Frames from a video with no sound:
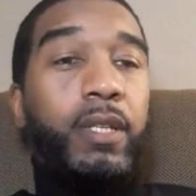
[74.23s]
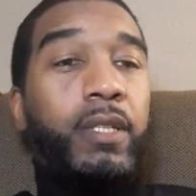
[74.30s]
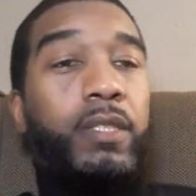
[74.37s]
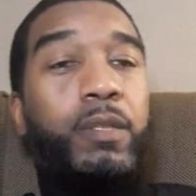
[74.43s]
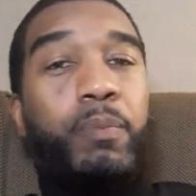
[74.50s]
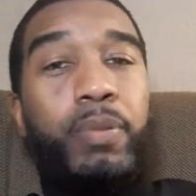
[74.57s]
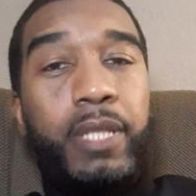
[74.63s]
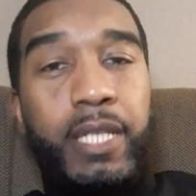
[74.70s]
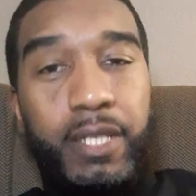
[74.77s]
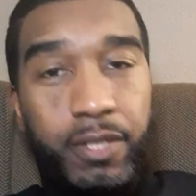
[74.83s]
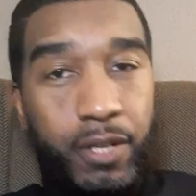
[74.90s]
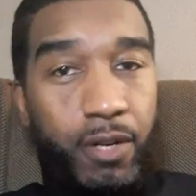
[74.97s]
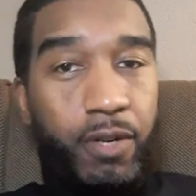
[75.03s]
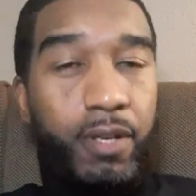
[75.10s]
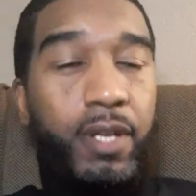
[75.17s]
to please
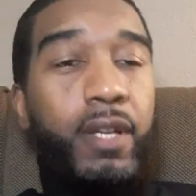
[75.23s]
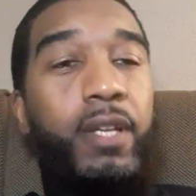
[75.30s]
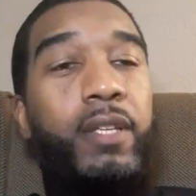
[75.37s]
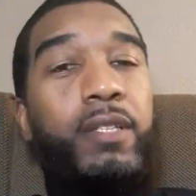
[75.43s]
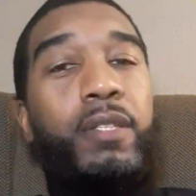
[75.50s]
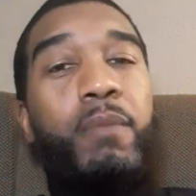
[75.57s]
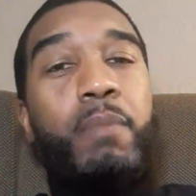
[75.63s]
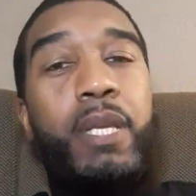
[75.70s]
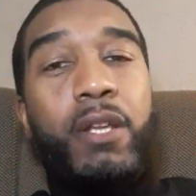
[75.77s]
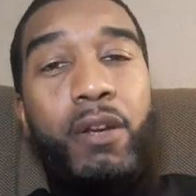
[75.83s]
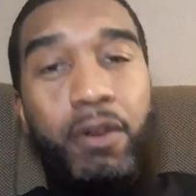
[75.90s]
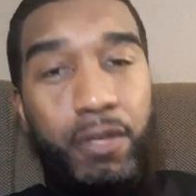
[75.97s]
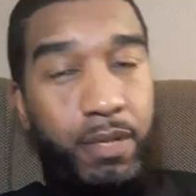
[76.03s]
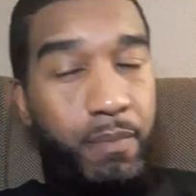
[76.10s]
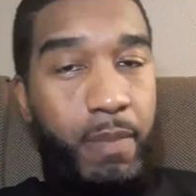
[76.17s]
her, to meet
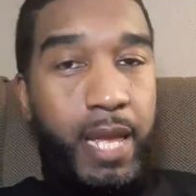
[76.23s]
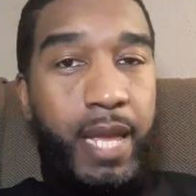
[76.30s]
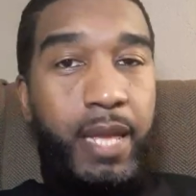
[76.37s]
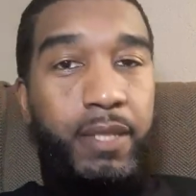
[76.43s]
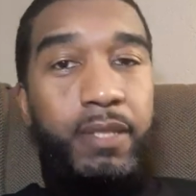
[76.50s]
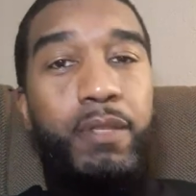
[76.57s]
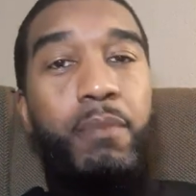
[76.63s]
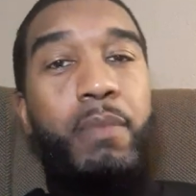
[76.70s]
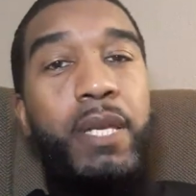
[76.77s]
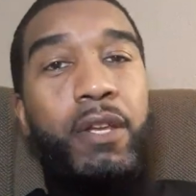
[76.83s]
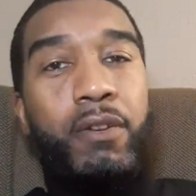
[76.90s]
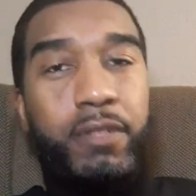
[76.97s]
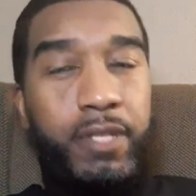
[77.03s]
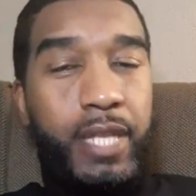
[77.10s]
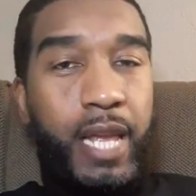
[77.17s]
her demands, to meet
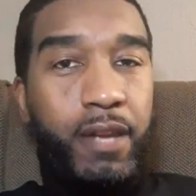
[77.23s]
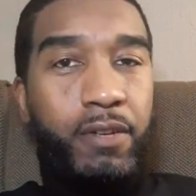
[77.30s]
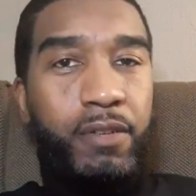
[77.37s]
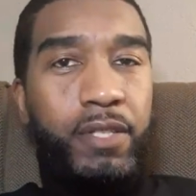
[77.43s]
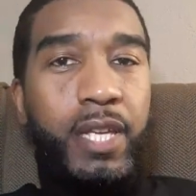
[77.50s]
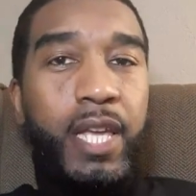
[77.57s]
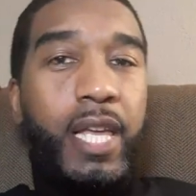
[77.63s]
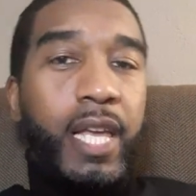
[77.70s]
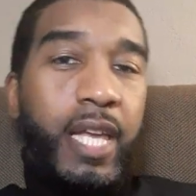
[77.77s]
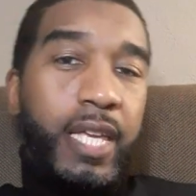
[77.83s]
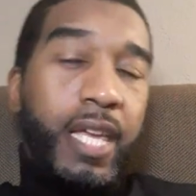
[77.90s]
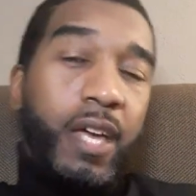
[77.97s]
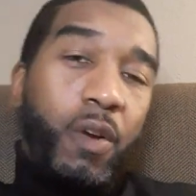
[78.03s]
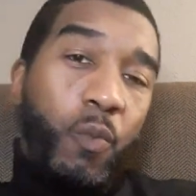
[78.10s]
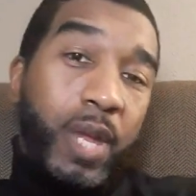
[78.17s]
her standards, and
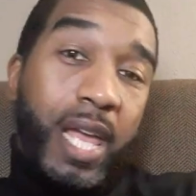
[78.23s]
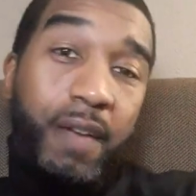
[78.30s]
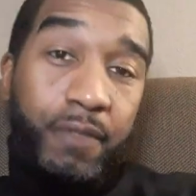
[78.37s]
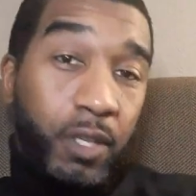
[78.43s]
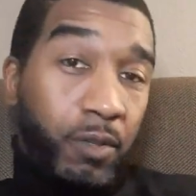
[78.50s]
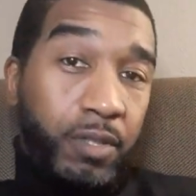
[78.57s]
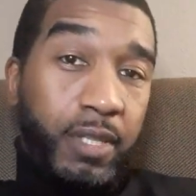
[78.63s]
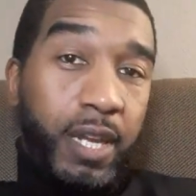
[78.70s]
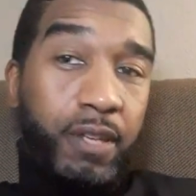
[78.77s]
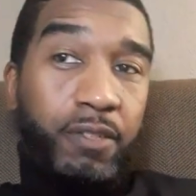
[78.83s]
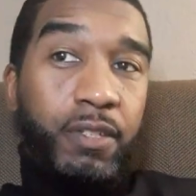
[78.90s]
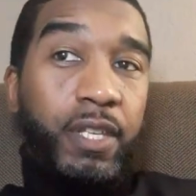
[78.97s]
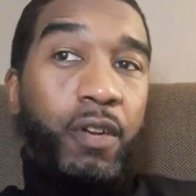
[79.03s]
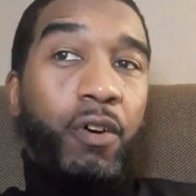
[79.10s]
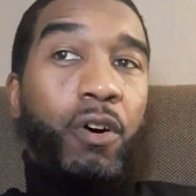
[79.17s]
yet we have no
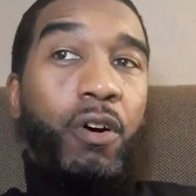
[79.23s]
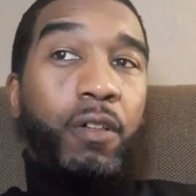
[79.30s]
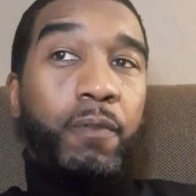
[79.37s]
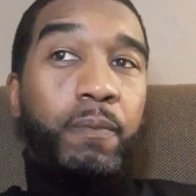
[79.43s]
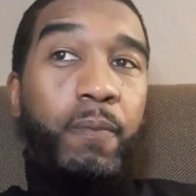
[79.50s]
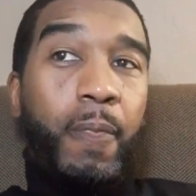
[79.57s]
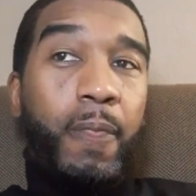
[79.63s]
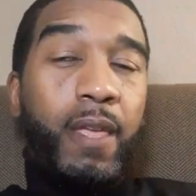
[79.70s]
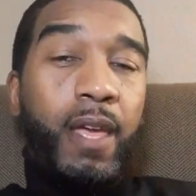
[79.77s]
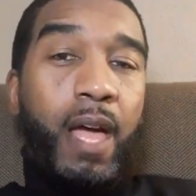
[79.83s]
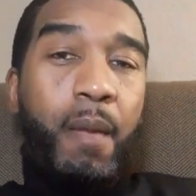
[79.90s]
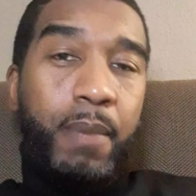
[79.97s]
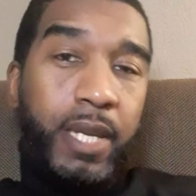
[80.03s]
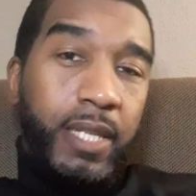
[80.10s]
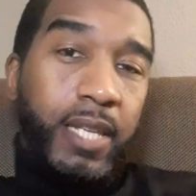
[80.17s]
standards at all.
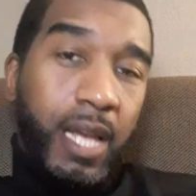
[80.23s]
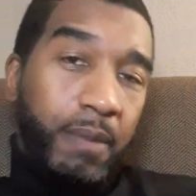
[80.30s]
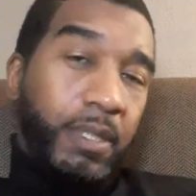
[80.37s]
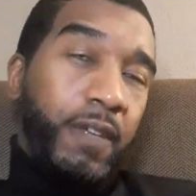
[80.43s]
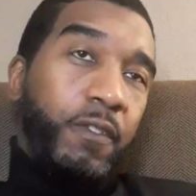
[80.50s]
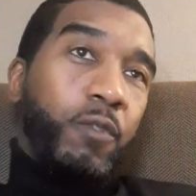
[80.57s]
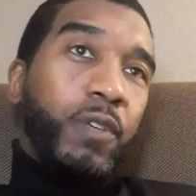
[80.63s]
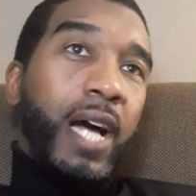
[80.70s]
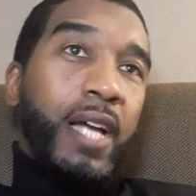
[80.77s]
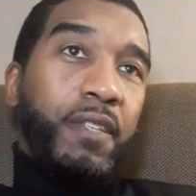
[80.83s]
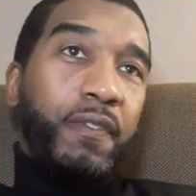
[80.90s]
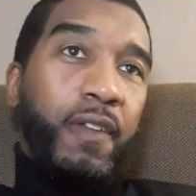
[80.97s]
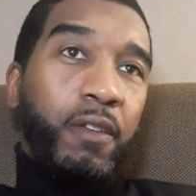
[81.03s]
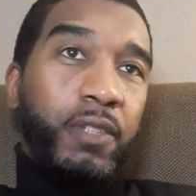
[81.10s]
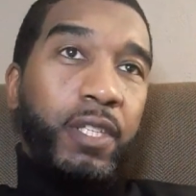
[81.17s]
How many times have you guys
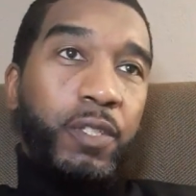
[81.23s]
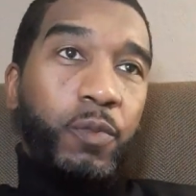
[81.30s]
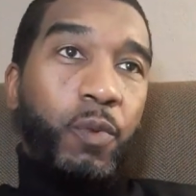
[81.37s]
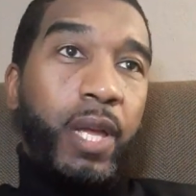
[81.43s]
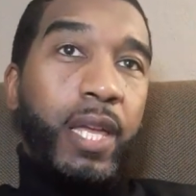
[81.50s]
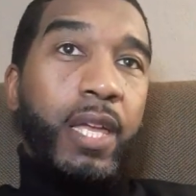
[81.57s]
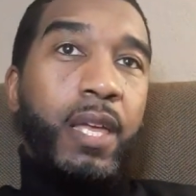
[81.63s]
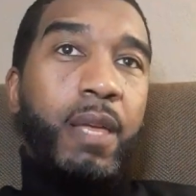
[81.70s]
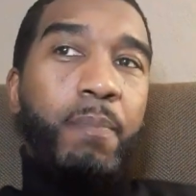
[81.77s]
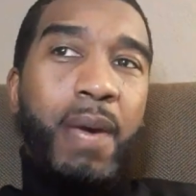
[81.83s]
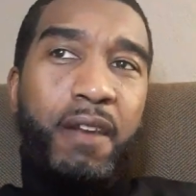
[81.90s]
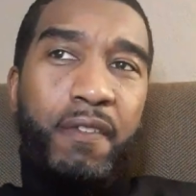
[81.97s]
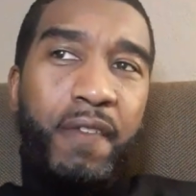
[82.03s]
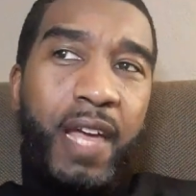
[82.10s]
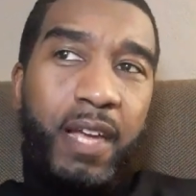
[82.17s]
felt this way?
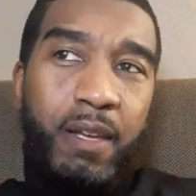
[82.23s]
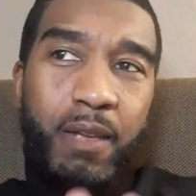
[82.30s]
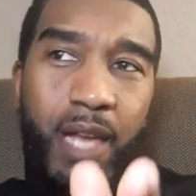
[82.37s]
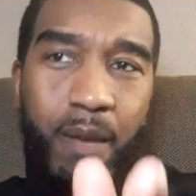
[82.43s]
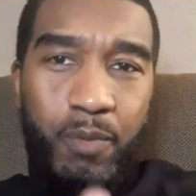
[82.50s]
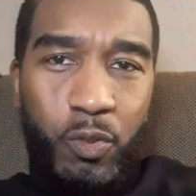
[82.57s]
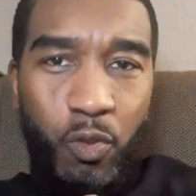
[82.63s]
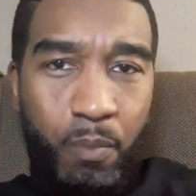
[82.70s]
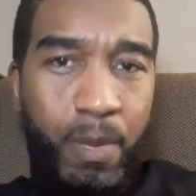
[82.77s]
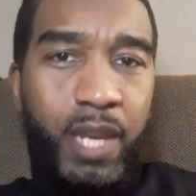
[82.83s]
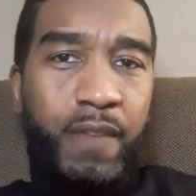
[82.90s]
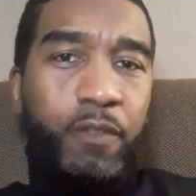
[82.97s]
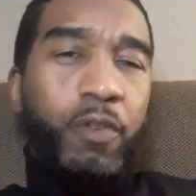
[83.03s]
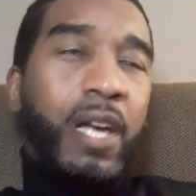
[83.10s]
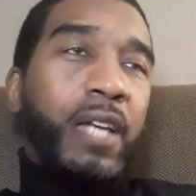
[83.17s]
Matter of fact, I'm sure many
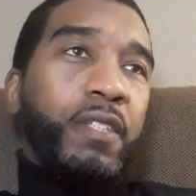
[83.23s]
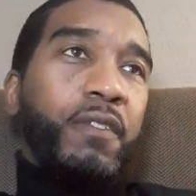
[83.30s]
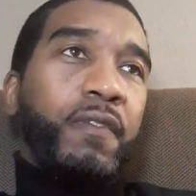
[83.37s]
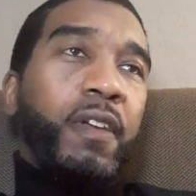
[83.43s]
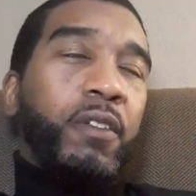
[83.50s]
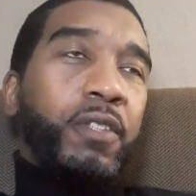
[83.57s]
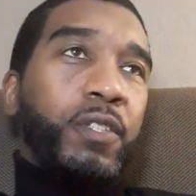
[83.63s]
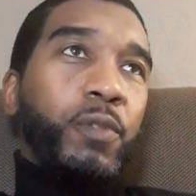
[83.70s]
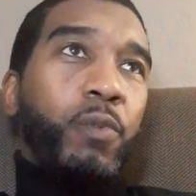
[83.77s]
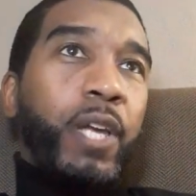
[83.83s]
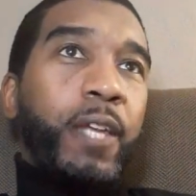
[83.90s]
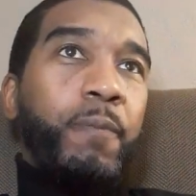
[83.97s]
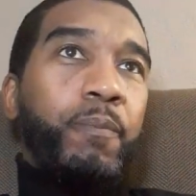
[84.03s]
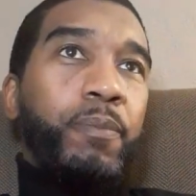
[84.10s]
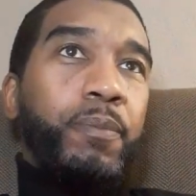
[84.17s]
of you guys have felt this
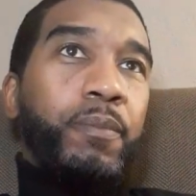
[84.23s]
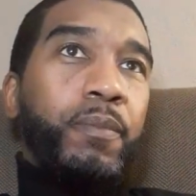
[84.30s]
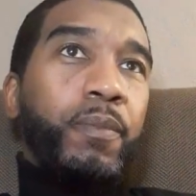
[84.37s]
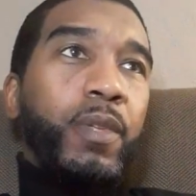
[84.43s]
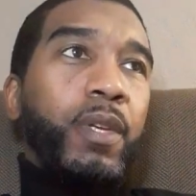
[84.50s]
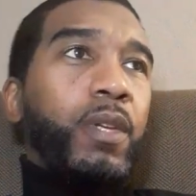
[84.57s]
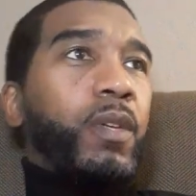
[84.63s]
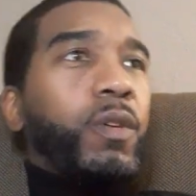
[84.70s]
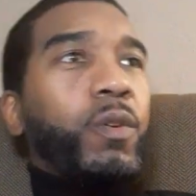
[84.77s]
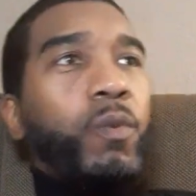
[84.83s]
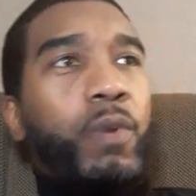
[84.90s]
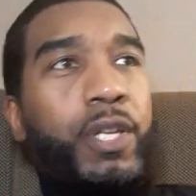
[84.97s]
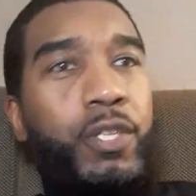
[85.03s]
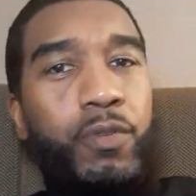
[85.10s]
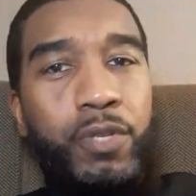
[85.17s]
way
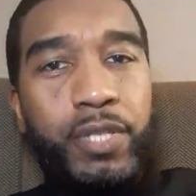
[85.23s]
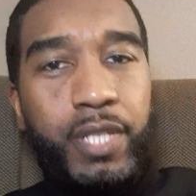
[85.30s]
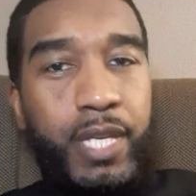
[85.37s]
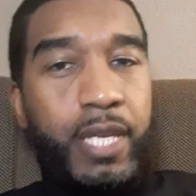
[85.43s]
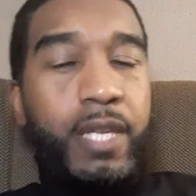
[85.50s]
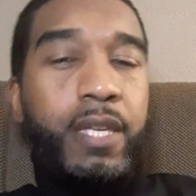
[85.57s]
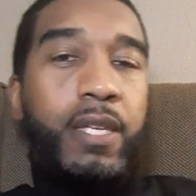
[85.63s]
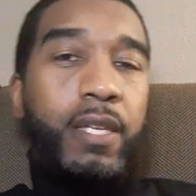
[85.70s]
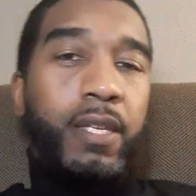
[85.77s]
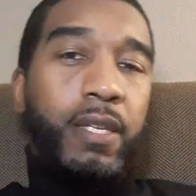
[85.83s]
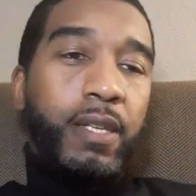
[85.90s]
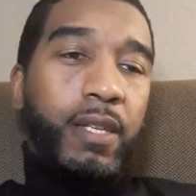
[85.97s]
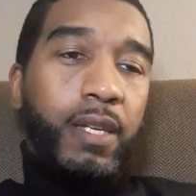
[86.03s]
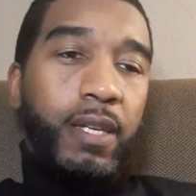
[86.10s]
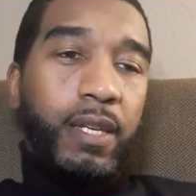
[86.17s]
when you see
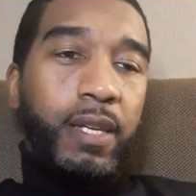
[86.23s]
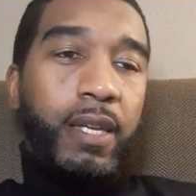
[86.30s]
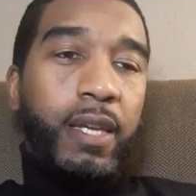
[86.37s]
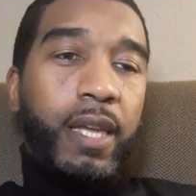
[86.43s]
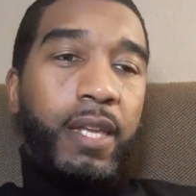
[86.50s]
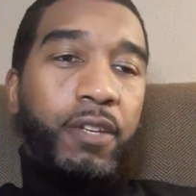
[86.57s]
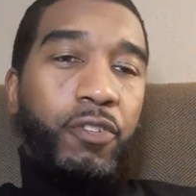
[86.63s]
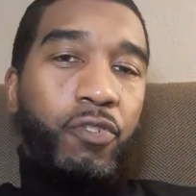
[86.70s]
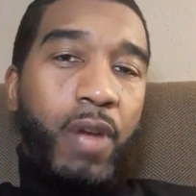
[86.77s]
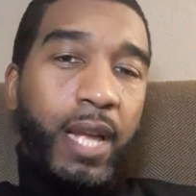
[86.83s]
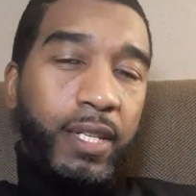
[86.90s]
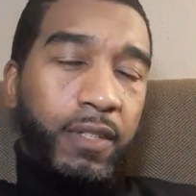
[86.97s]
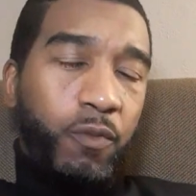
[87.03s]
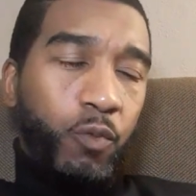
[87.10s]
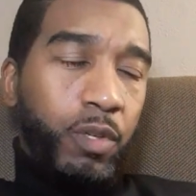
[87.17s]
an
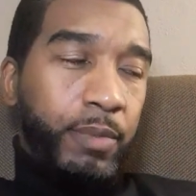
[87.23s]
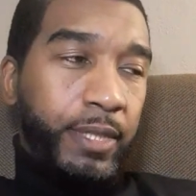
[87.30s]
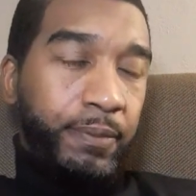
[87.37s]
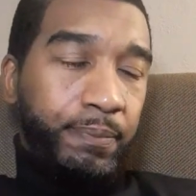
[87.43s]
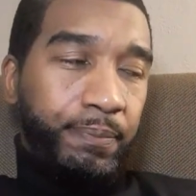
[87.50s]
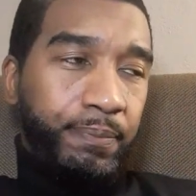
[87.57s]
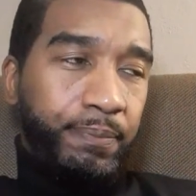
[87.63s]
attractive woman